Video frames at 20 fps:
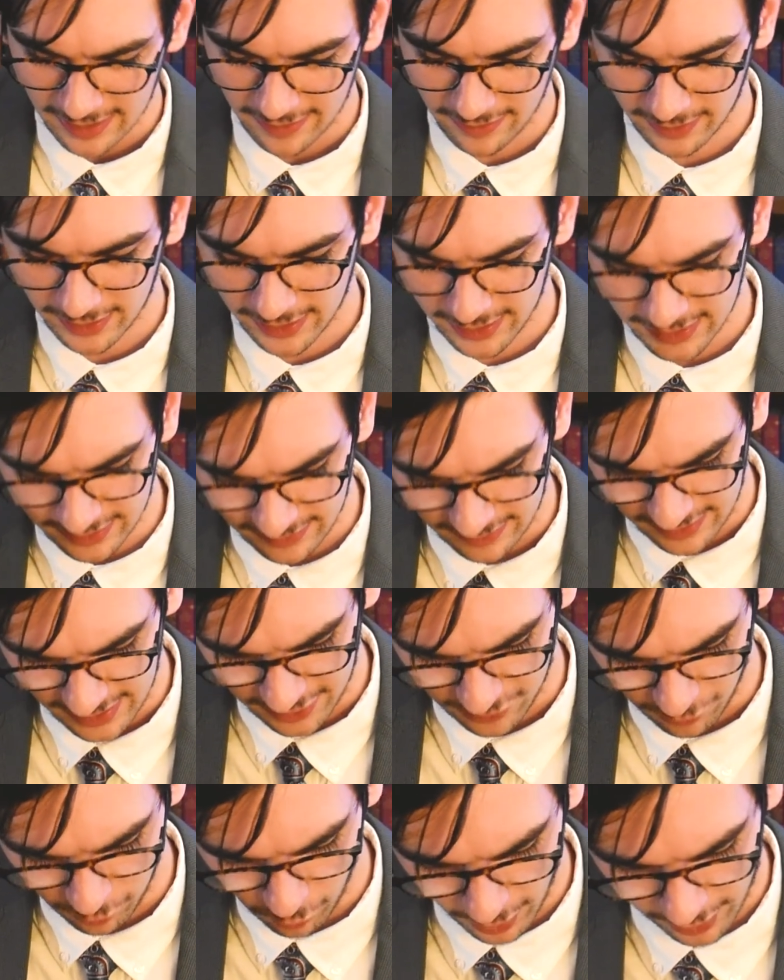
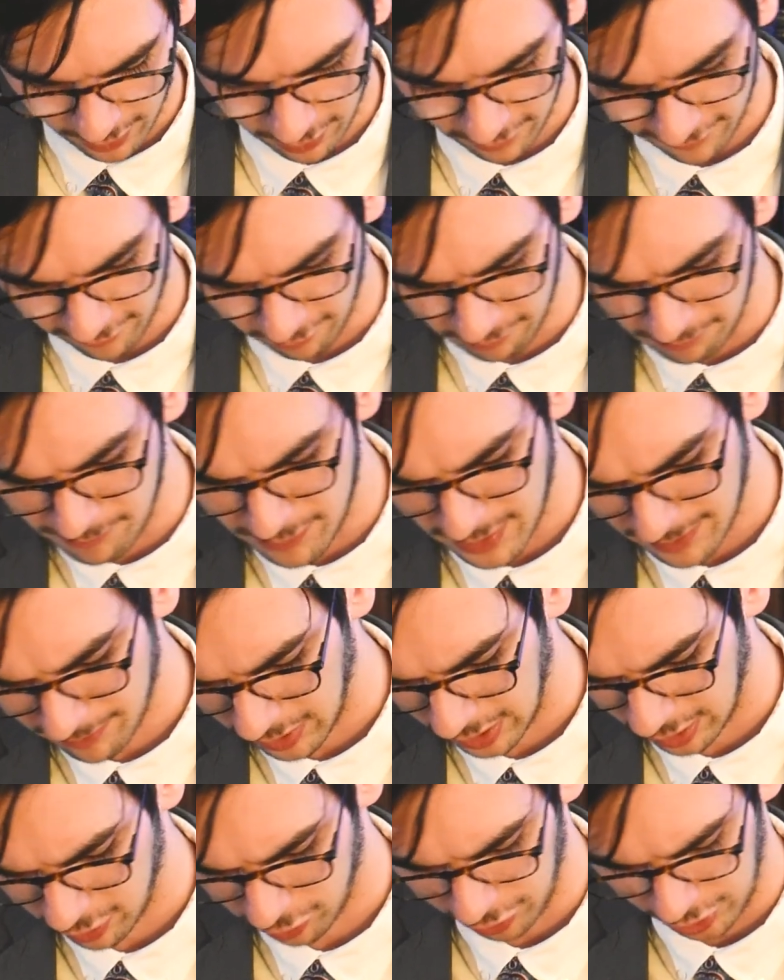These wonderful
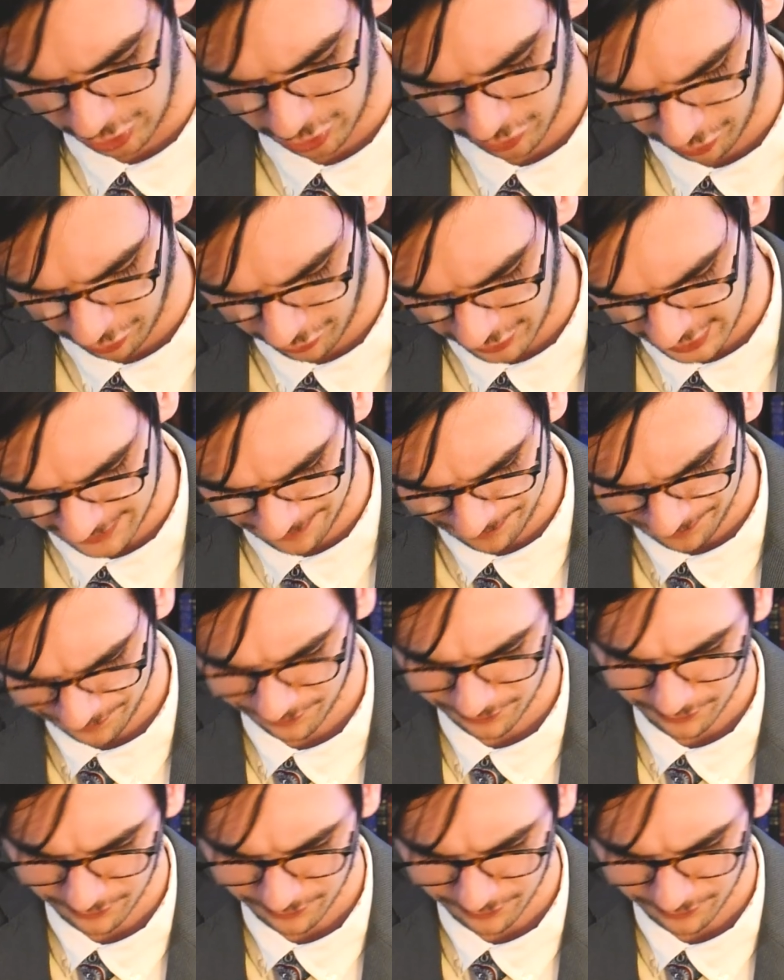biblical truths